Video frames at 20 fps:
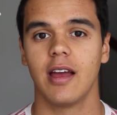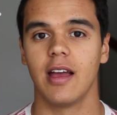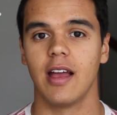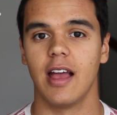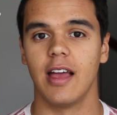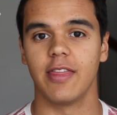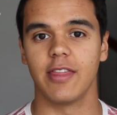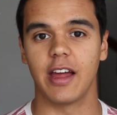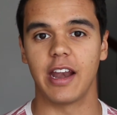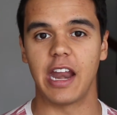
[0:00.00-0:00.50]

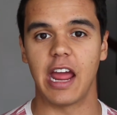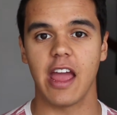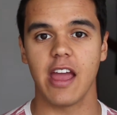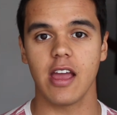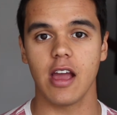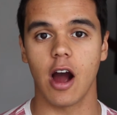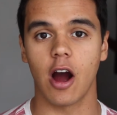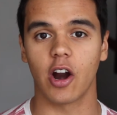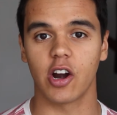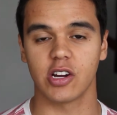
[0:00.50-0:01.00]
and then
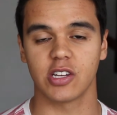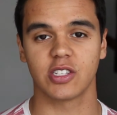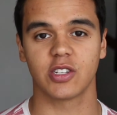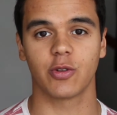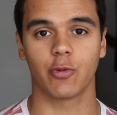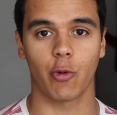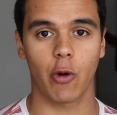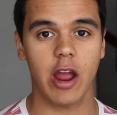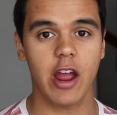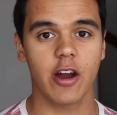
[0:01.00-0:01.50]
ar
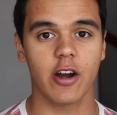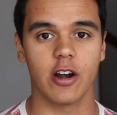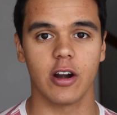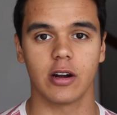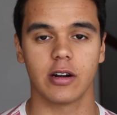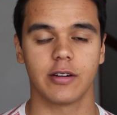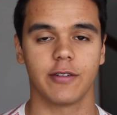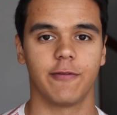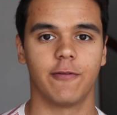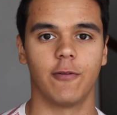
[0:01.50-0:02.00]

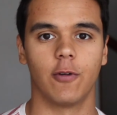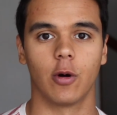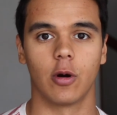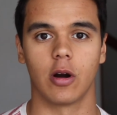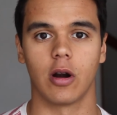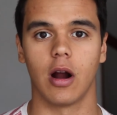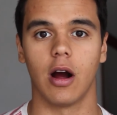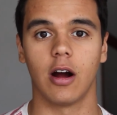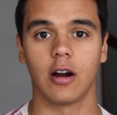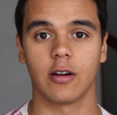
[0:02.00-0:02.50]
squared
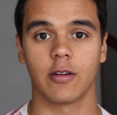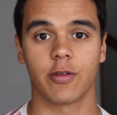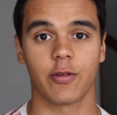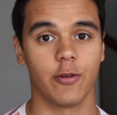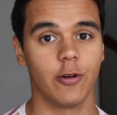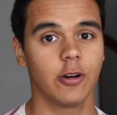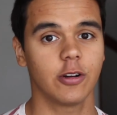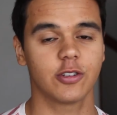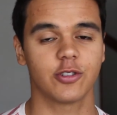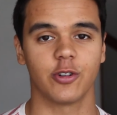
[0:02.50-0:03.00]
for our
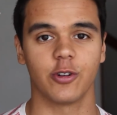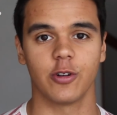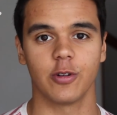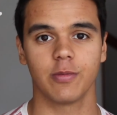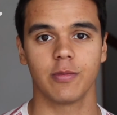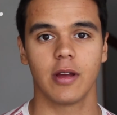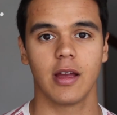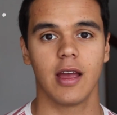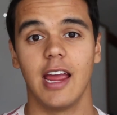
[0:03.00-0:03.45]
third term,